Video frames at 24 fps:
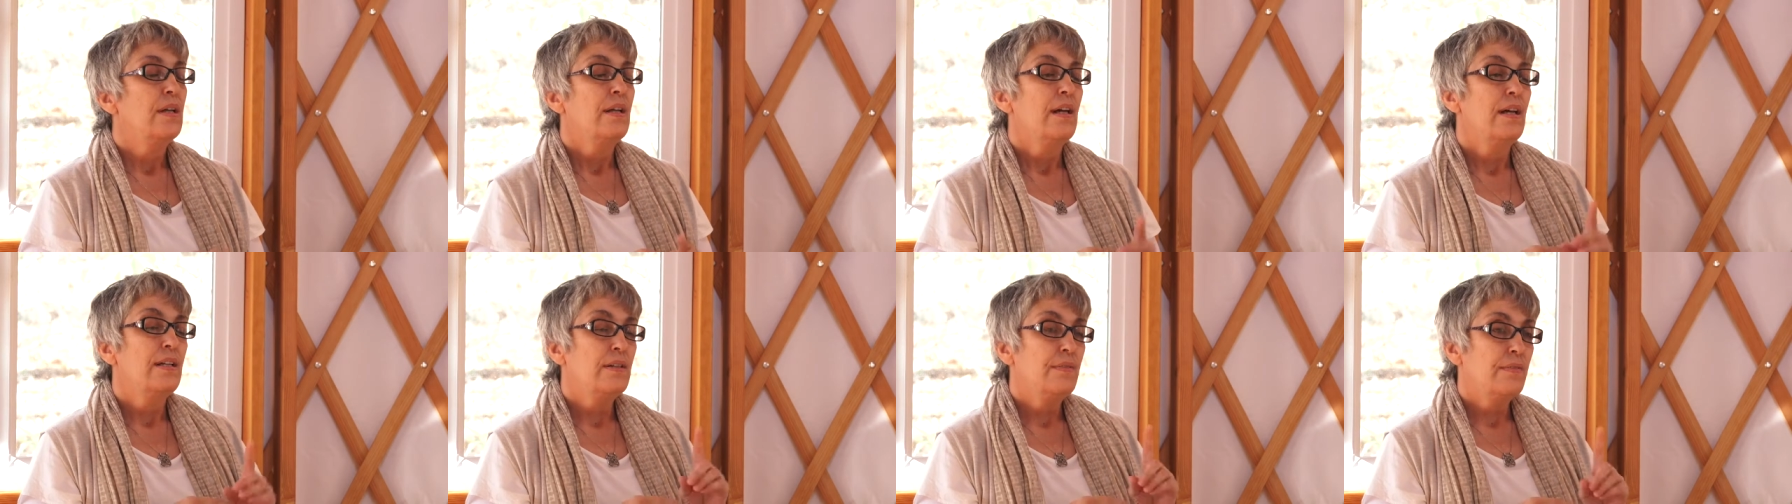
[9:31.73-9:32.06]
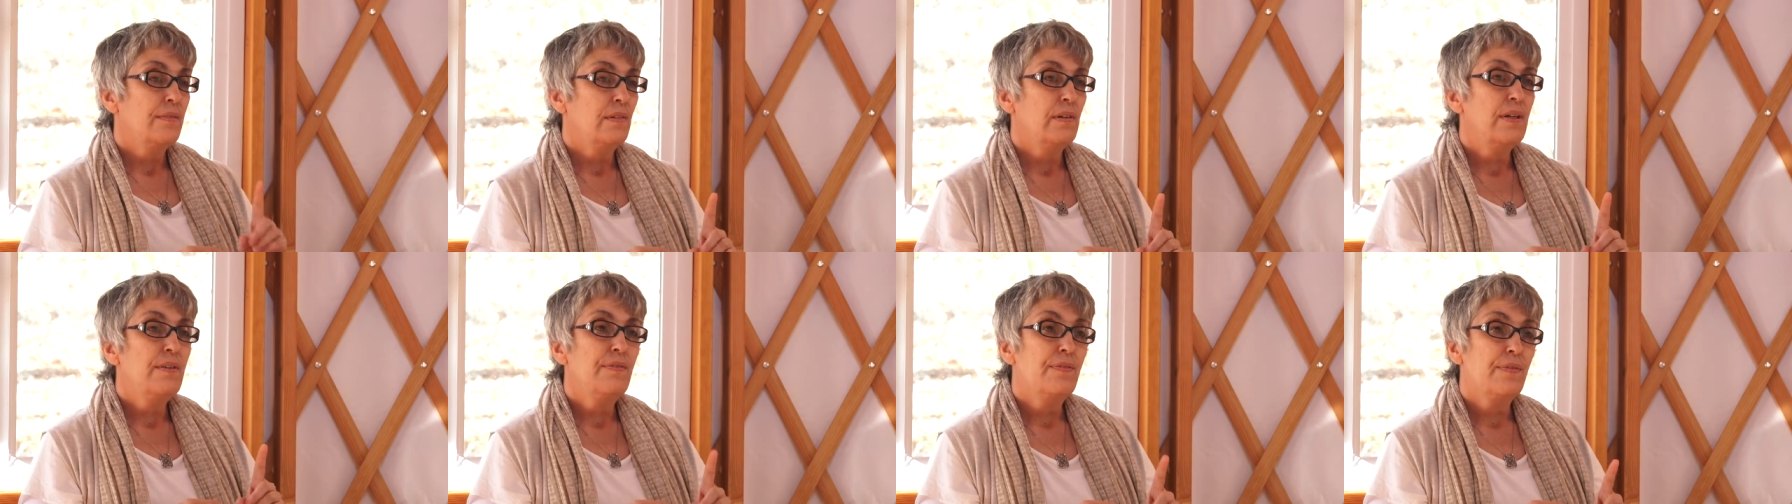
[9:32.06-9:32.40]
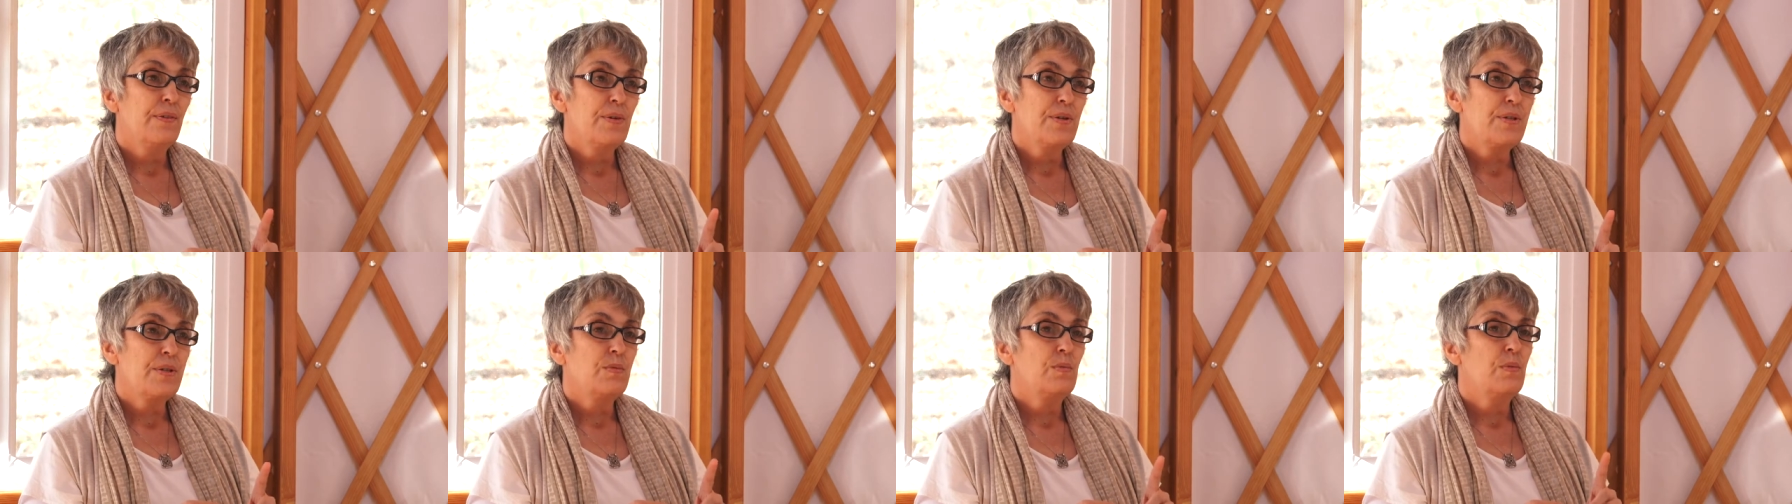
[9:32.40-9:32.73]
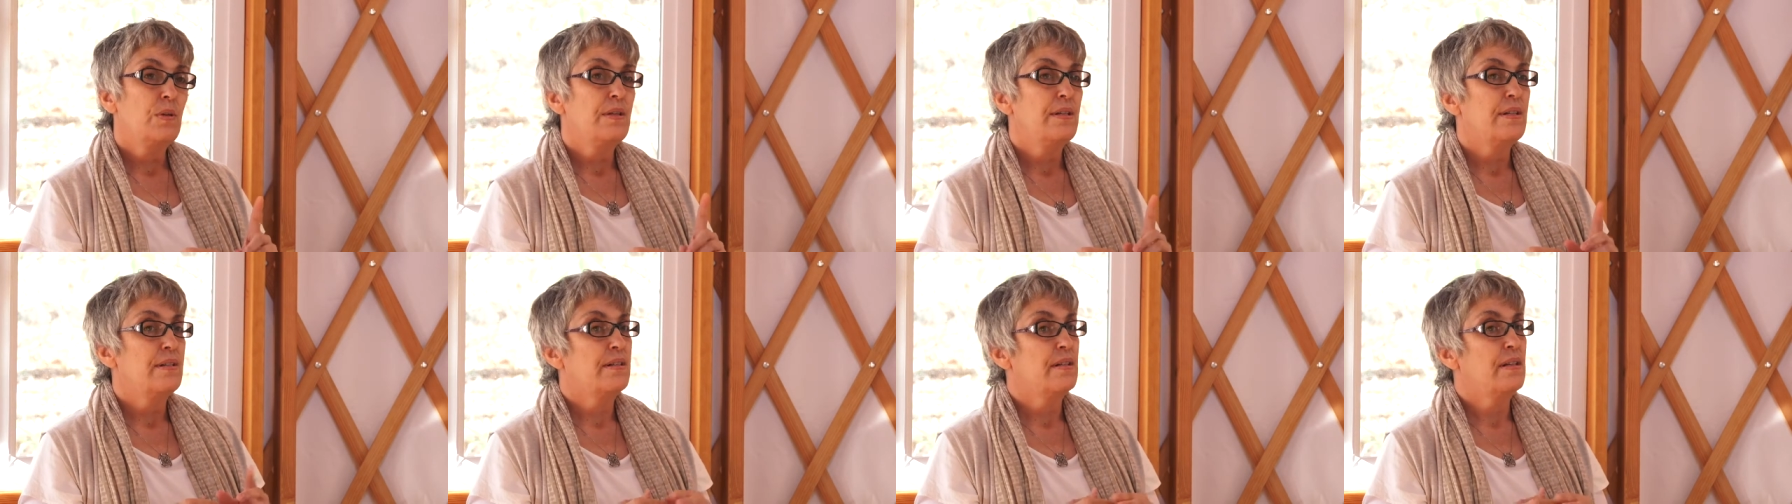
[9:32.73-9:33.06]
And the very first
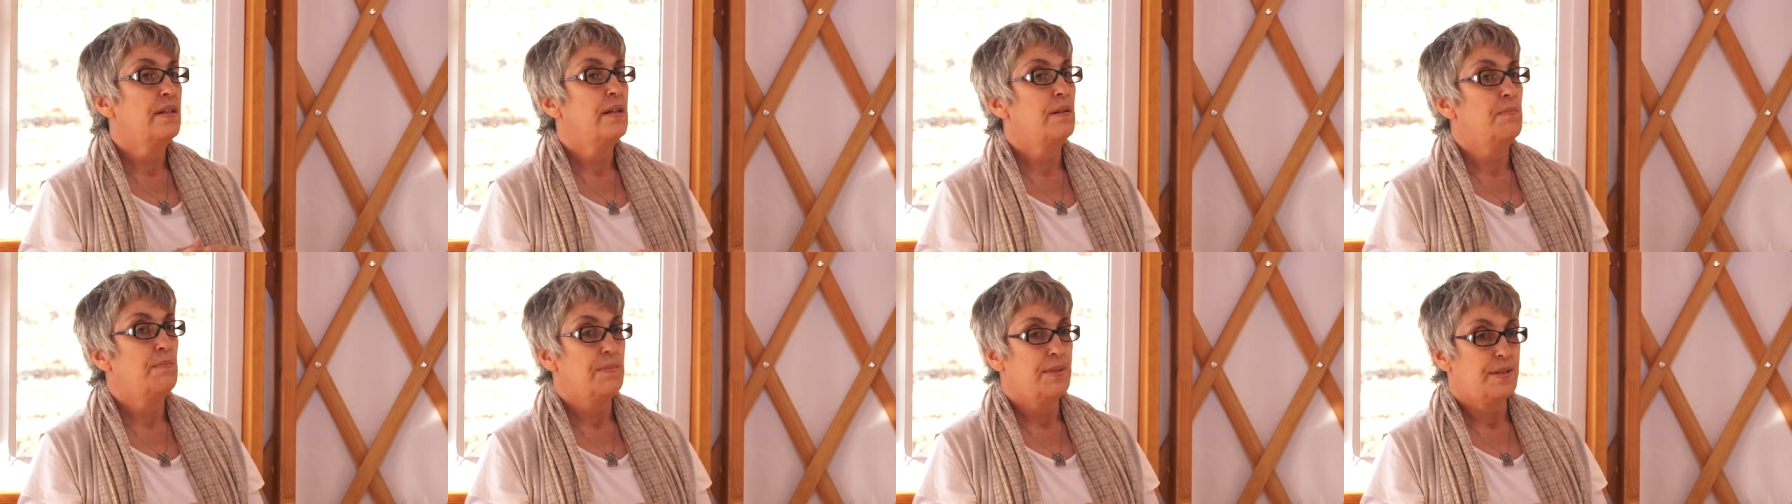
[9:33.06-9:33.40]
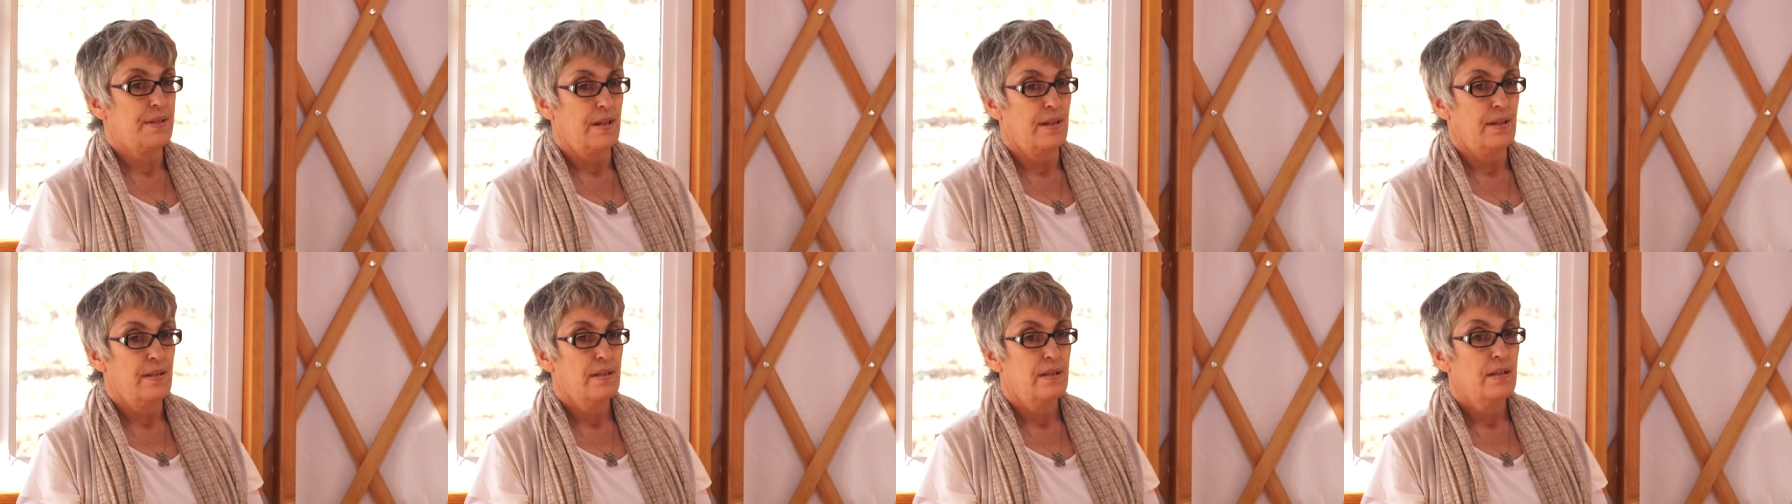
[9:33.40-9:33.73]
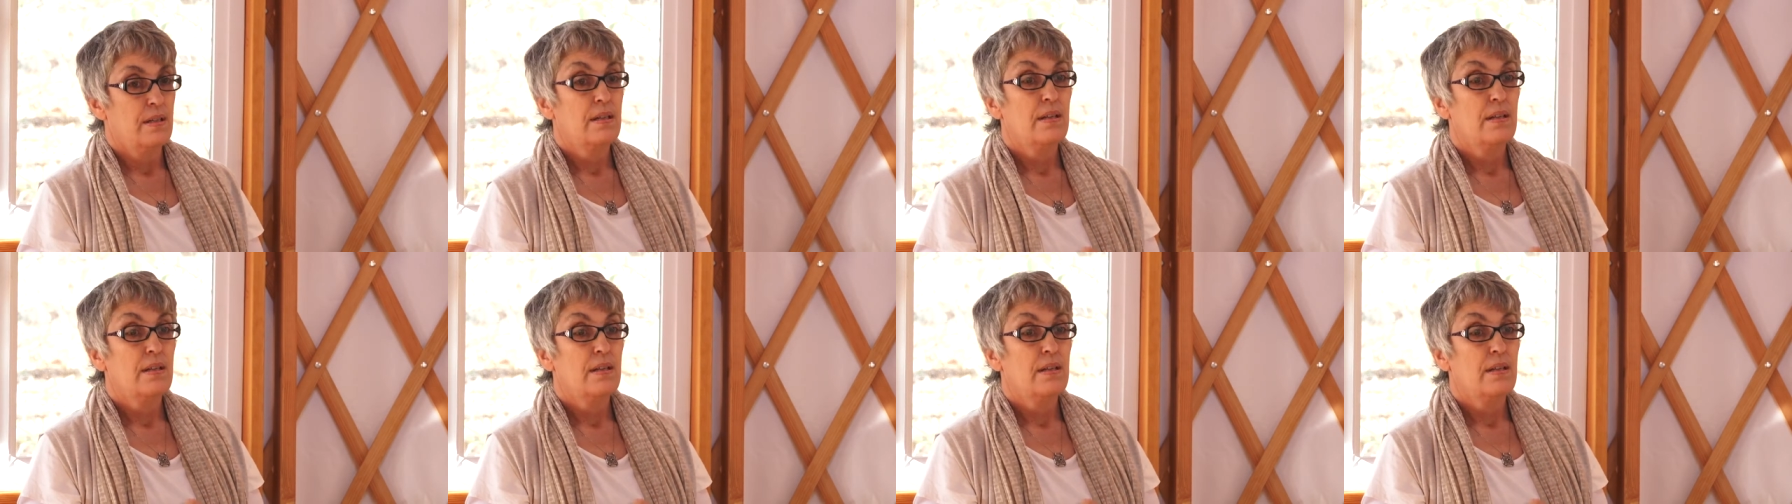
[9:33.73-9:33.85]
one is ahimsa,